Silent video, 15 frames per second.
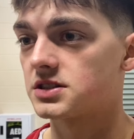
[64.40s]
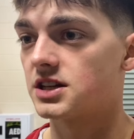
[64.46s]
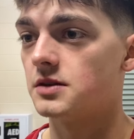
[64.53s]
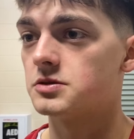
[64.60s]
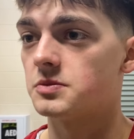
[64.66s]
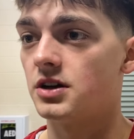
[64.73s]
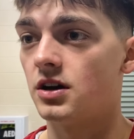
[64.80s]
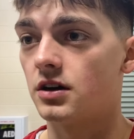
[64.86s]

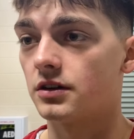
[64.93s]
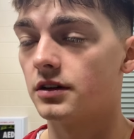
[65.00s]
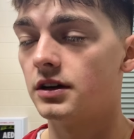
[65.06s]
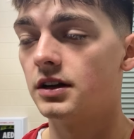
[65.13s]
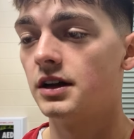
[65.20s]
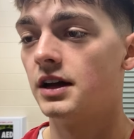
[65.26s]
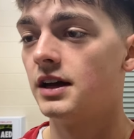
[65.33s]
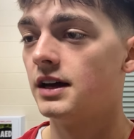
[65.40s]
keeps me hungry.
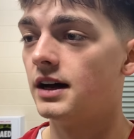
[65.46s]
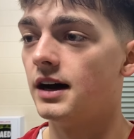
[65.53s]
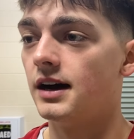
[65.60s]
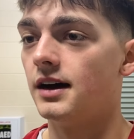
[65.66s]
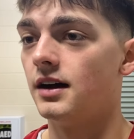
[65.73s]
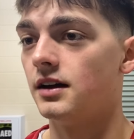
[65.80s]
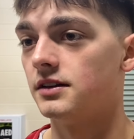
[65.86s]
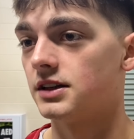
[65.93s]

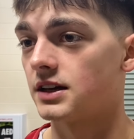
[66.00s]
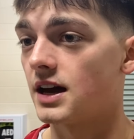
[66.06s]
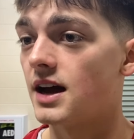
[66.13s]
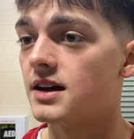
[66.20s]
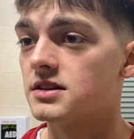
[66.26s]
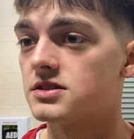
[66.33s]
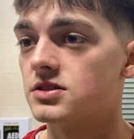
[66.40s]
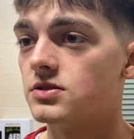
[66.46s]
And the
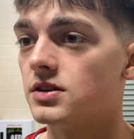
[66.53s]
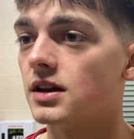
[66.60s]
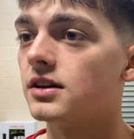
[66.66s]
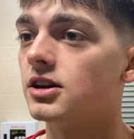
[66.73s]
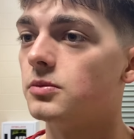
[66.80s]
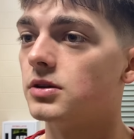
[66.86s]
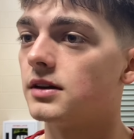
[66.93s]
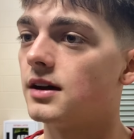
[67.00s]
guys too, they
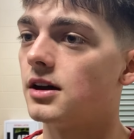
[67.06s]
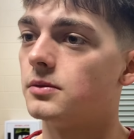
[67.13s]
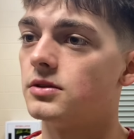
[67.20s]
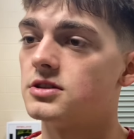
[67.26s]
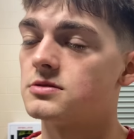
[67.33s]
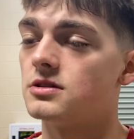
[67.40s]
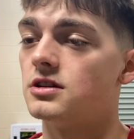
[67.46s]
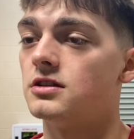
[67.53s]
keep me accountable
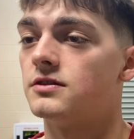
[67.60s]
as well.